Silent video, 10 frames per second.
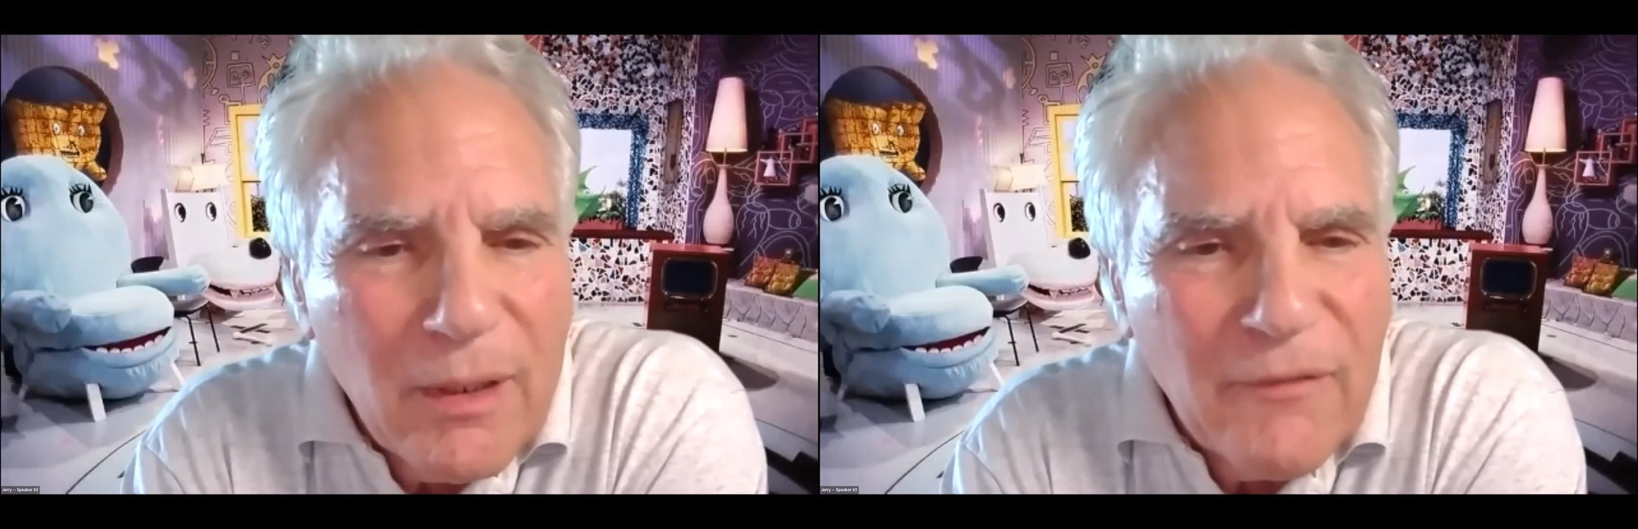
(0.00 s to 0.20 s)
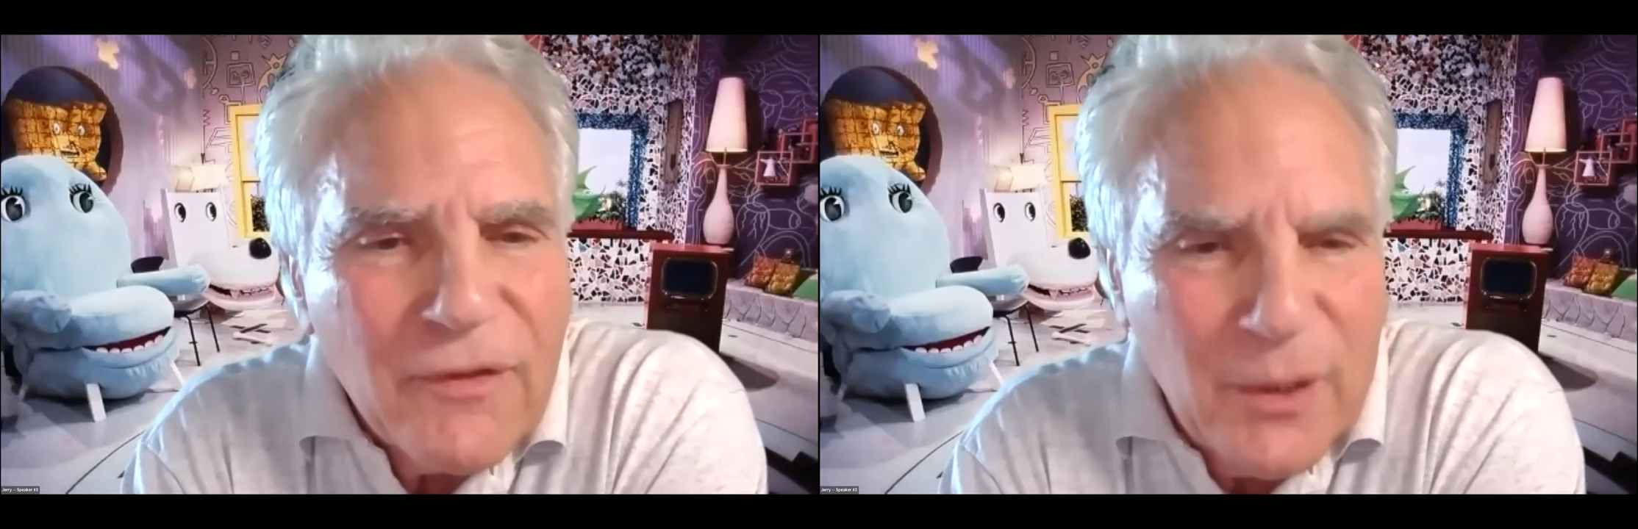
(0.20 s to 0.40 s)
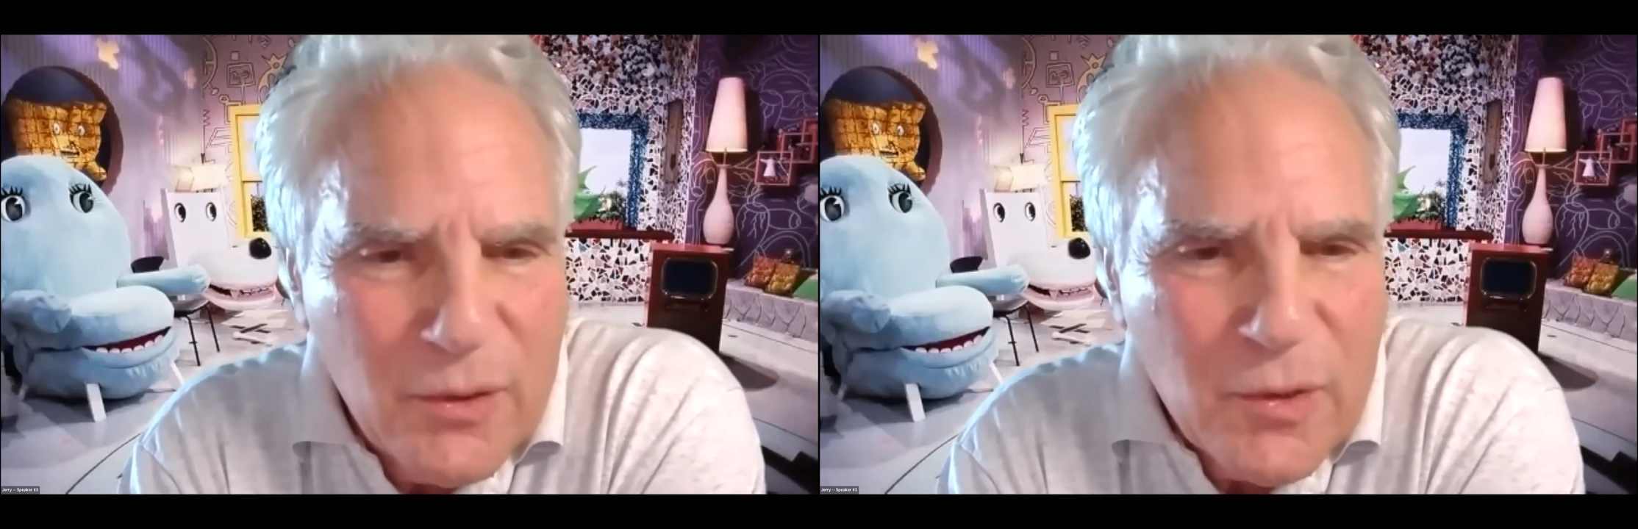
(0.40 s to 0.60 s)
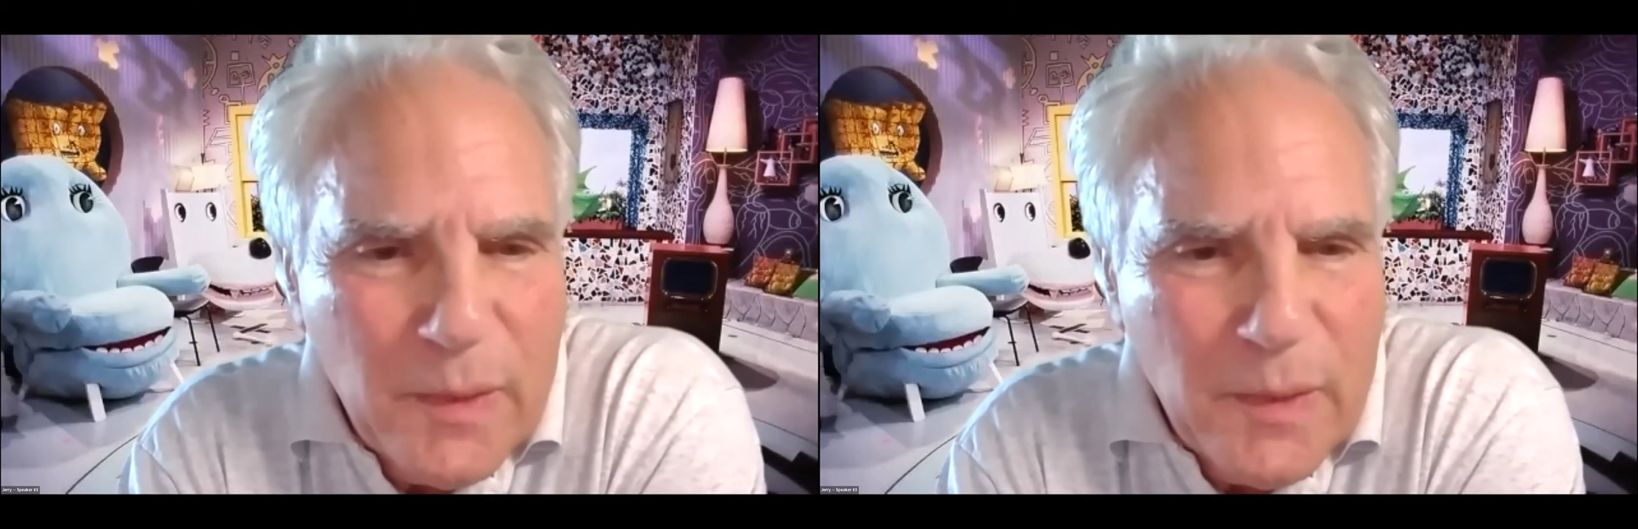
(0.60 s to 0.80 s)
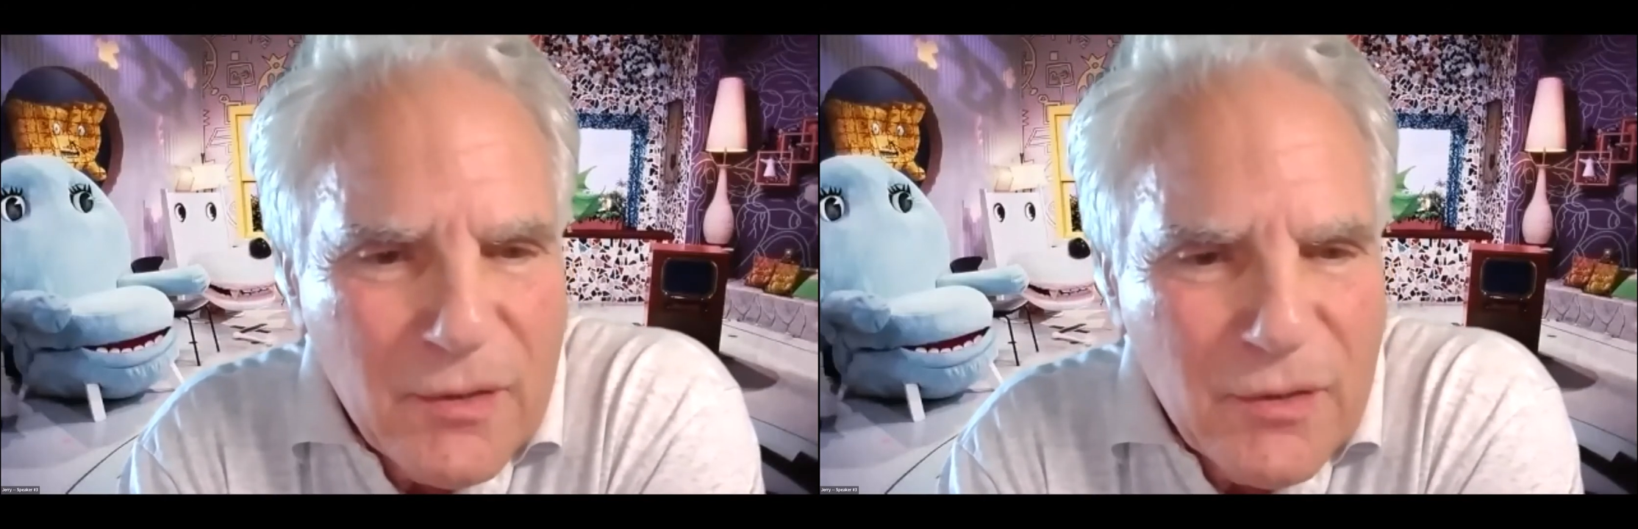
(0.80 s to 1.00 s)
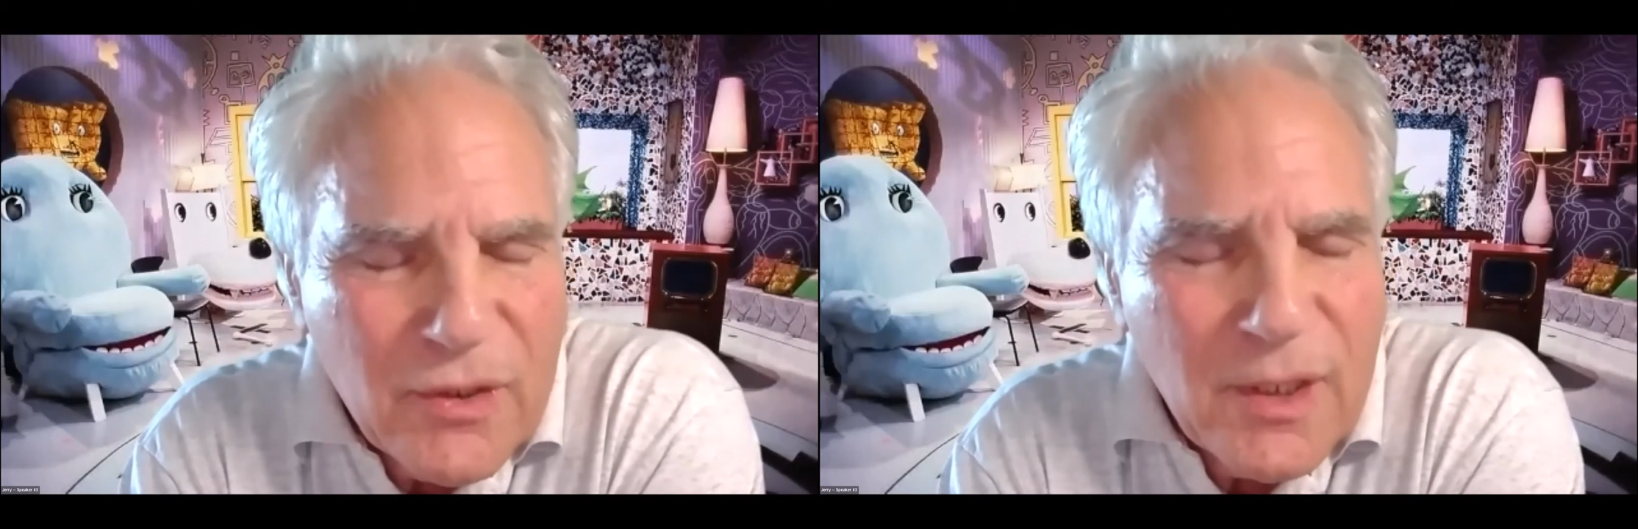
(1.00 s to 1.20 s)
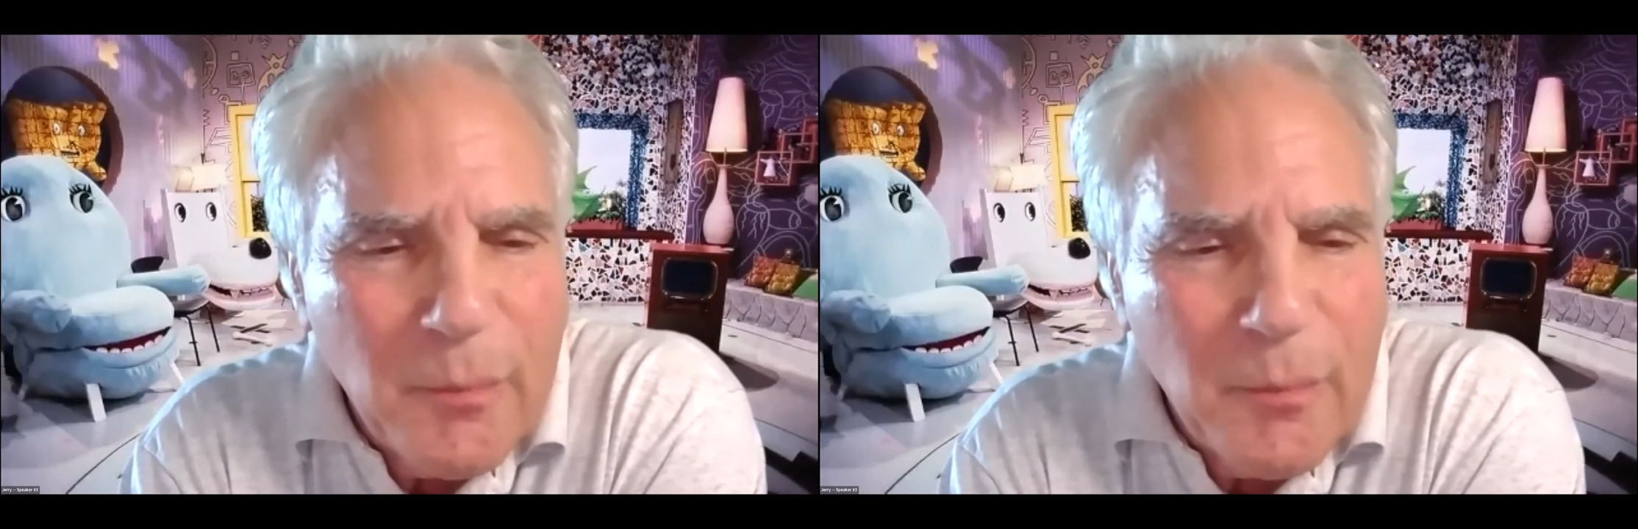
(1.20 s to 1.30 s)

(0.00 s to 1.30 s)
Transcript: of Toastmasters